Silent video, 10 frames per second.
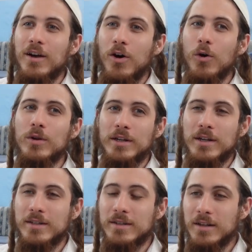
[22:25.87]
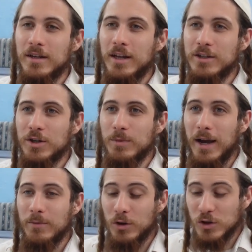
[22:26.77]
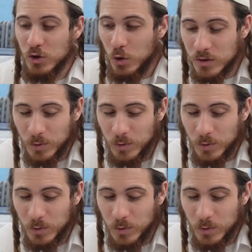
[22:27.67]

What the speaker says: holiness in Shemayim. Our souls,